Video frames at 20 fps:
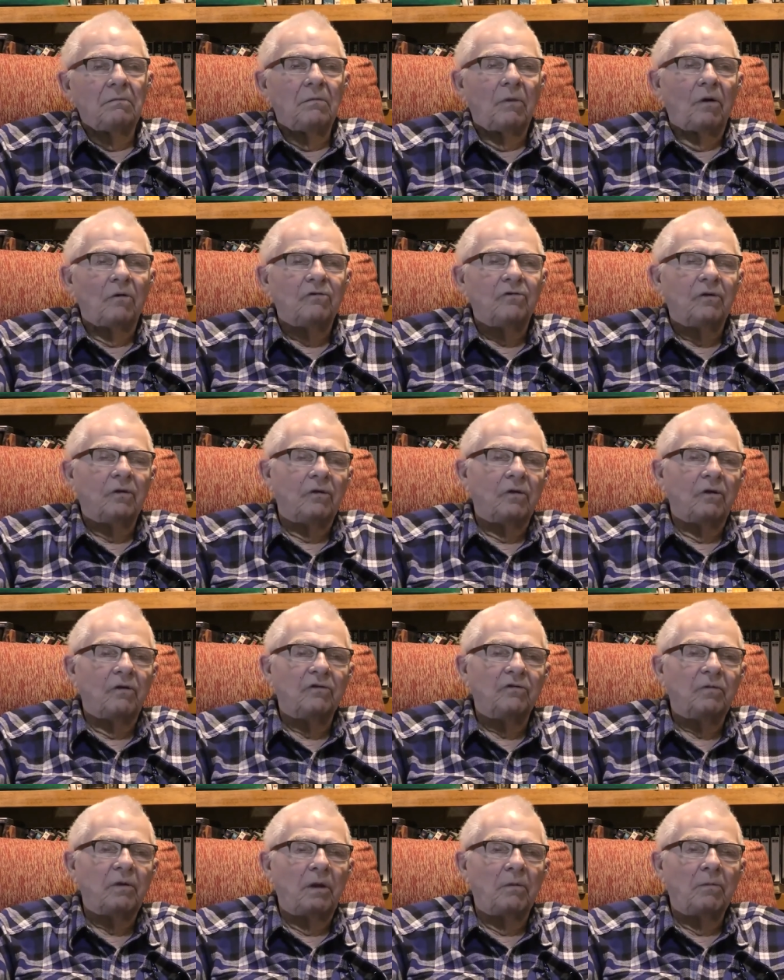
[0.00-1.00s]
Most of
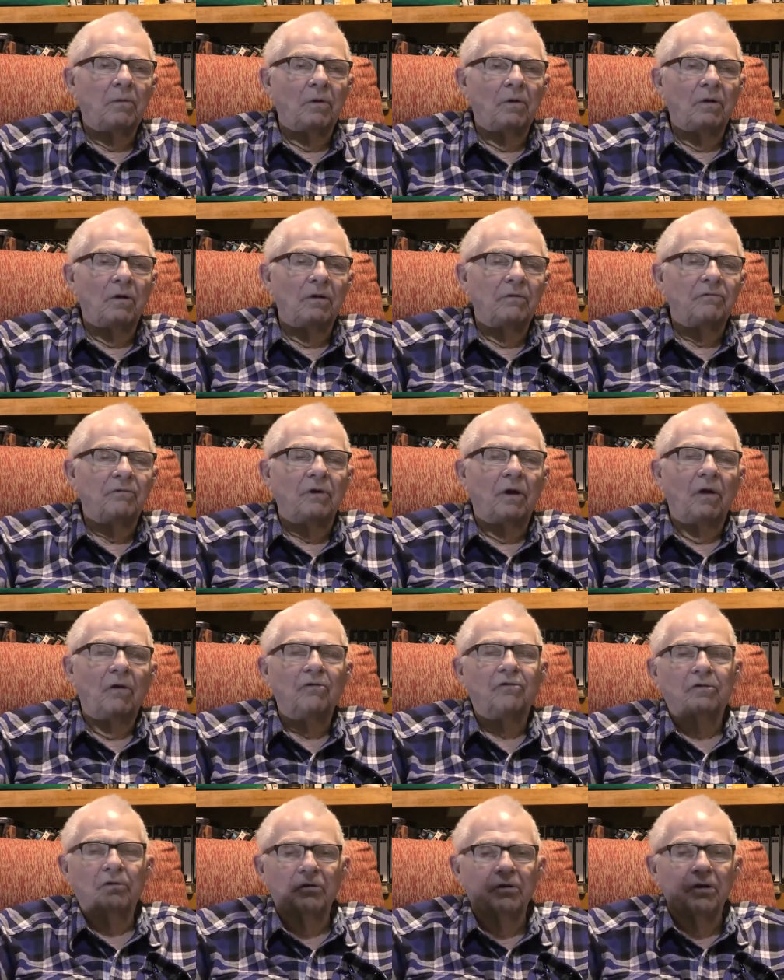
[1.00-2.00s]
those people live
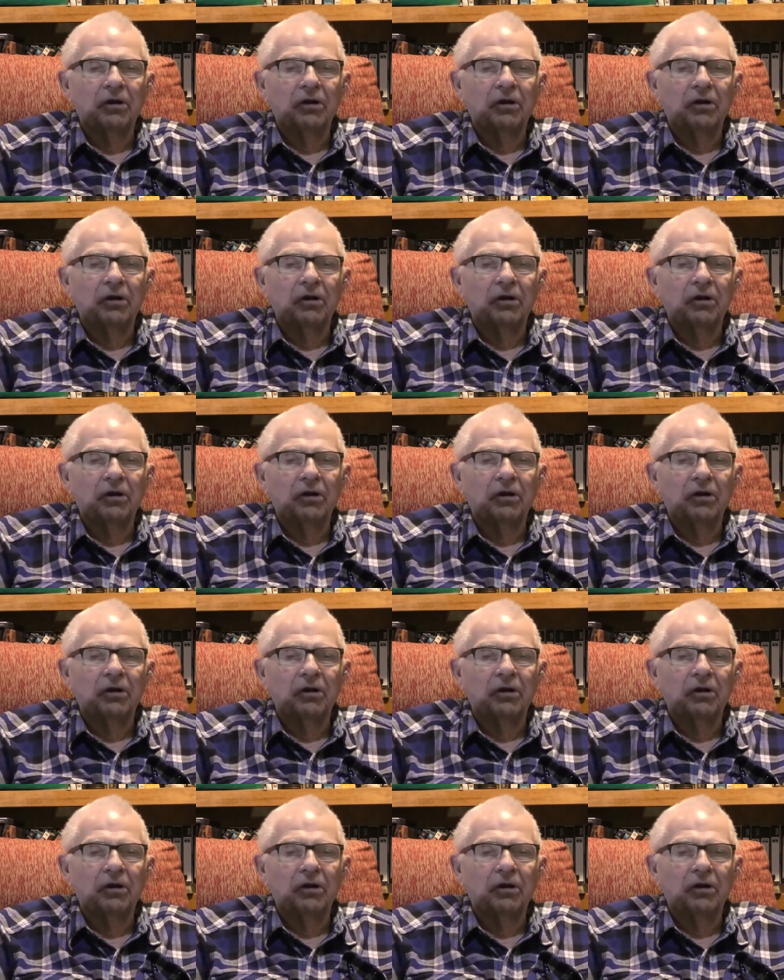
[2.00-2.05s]
closer